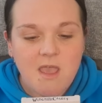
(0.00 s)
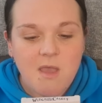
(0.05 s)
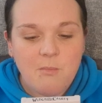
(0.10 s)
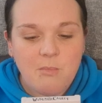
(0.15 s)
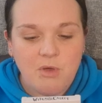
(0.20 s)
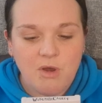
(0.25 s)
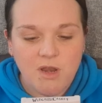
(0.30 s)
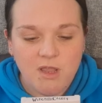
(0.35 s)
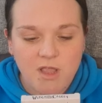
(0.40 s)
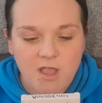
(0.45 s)

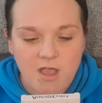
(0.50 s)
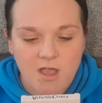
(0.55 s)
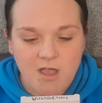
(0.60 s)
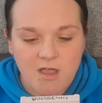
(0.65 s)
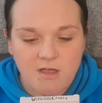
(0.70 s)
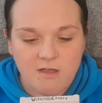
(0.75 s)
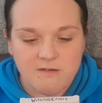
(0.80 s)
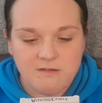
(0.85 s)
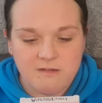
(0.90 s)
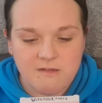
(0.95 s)
Pull a
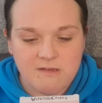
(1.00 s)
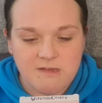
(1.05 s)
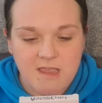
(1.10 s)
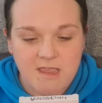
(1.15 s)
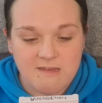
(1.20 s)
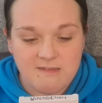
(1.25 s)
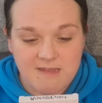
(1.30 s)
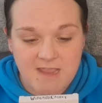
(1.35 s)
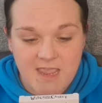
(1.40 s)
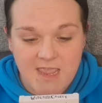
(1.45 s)
card
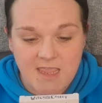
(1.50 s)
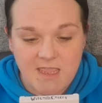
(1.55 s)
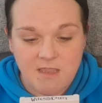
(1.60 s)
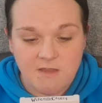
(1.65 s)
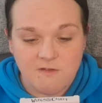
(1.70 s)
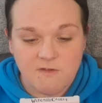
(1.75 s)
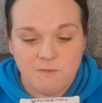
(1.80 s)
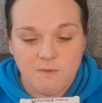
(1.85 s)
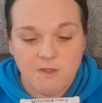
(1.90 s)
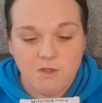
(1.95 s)
a day
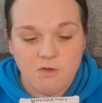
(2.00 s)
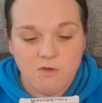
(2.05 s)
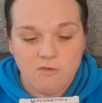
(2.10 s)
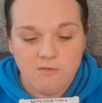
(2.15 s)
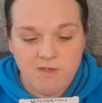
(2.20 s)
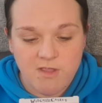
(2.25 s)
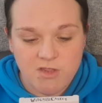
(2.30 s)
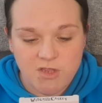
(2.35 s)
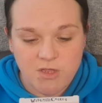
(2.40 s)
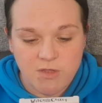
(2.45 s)
to
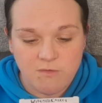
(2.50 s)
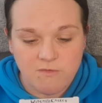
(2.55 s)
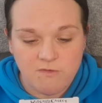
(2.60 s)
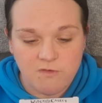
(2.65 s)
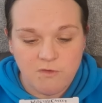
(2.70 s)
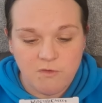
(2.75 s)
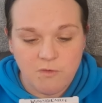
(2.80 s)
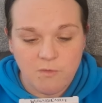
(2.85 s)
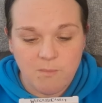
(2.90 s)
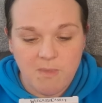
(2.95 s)
encourage you
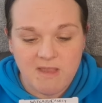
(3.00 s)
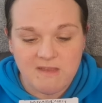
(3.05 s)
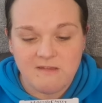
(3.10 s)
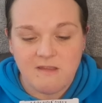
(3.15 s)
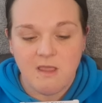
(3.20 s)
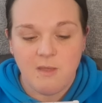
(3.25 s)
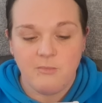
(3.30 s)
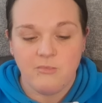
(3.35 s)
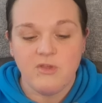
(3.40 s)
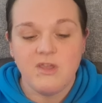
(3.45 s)
to better
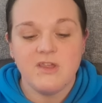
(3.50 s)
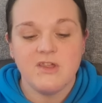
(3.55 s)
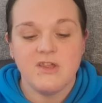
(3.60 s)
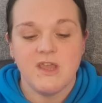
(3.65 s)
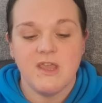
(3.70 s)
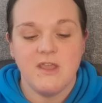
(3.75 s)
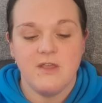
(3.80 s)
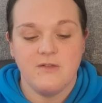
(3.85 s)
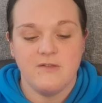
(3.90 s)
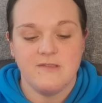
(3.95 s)

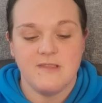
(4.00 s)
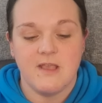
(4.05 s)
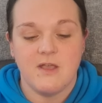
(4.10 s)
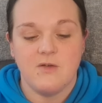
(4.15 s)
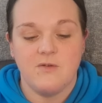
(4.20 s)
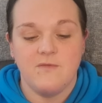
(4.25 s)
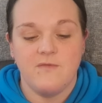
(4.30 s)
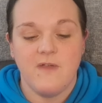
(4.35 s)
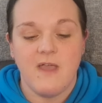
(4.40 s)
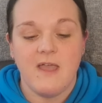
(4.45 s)
appreciate
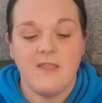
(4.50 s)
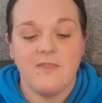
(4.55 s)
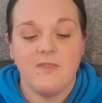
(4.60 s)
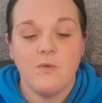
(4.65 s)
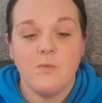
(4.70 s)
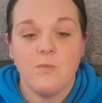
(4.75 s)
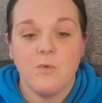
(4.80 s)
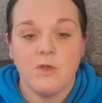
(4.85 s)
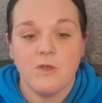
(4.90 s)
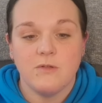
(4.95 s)
yourself and the
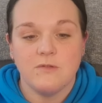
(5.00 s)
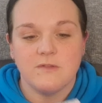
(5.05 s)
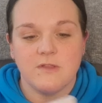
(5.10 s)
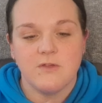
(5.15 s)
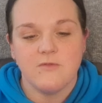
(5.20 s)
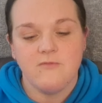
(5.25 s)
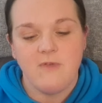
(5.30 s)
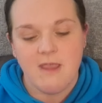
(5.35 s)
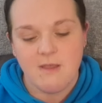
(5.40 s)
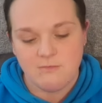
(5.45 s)
world
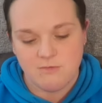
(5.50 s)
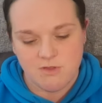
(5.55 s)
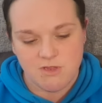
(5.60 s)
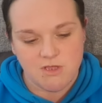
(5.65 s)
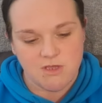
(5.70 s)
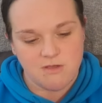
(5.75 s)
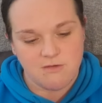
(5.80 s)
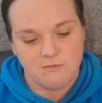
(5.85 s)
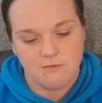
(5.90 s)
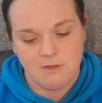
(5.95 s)
around
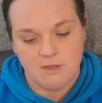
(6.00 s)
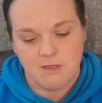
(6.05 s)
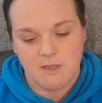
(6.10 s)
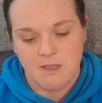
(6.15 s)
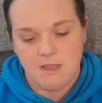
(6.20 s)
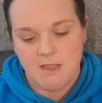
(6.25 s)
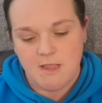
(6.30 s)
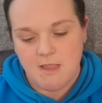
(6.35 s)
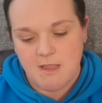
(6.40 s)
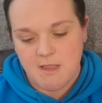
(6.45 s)
you.
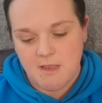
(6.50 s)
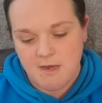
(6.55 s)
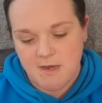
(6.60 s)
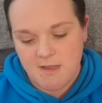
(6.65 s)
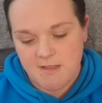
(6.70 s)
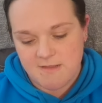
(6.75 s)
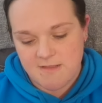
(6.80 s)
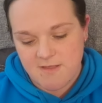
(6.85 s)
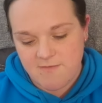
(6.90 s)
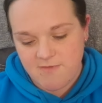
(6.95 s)

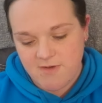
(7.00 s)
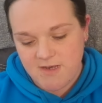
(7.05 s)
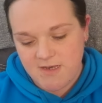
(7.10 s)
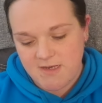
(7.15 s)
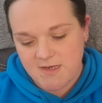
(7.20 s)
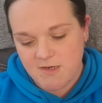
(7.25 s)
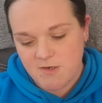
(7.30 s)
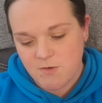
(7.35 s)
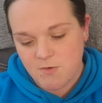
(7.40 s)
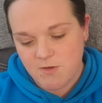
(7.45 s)
Let's have a
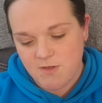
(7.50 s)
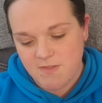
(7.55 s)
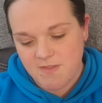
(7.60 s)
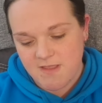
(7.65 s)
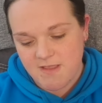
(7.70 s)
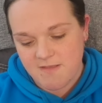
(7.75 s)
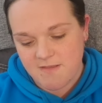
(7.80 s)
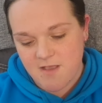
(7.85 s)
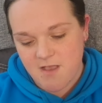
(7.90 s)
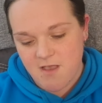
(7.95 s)
little look at
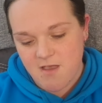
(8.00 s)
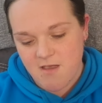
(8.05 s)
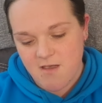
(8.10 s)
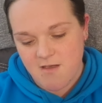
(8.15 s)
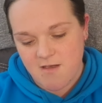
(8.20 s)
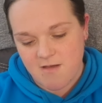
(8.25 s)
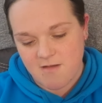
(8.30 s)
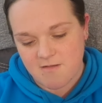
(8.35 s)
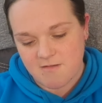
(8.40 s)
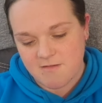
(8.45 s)
these
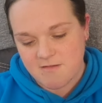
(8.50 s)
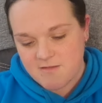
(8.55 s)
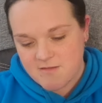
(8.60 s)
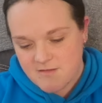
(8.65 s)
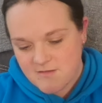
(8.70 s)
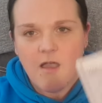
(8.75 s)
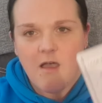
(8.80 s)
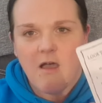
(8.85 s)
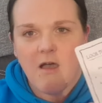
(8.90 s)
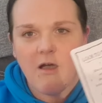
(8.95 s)
cards.
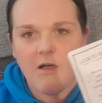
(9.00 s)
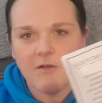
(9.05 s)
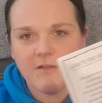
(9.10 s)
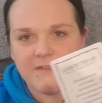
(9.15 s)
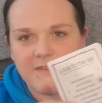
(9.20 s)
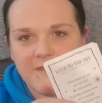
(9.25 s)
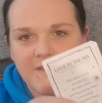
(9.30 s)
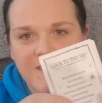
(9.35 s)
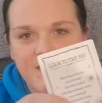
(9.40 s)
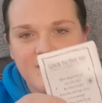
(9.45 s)
Oh,
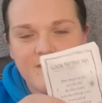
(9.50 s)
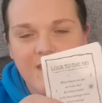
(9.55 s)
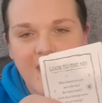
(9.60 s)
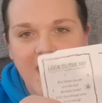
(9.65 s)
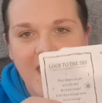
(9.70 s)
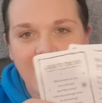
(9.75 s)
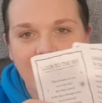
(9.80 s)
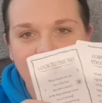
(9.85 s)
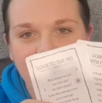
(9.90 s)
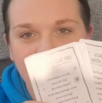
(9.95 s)
so these are
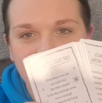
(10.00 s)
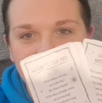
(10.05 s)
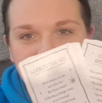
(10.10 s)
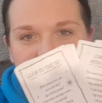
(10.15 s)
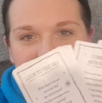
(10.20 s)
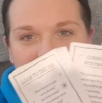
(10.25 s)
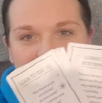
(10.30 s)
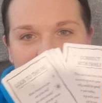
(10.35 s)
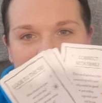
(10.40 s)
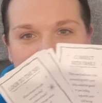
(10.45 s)
how they're
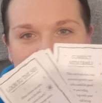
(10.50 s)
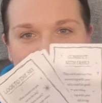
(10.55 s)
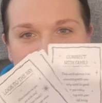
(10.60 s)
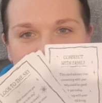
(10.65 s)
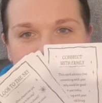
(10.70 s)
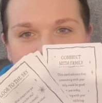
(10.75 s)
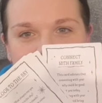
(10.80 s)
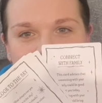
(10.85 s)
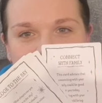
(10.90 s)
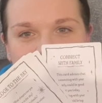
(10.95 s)
set
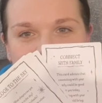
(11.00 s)
out.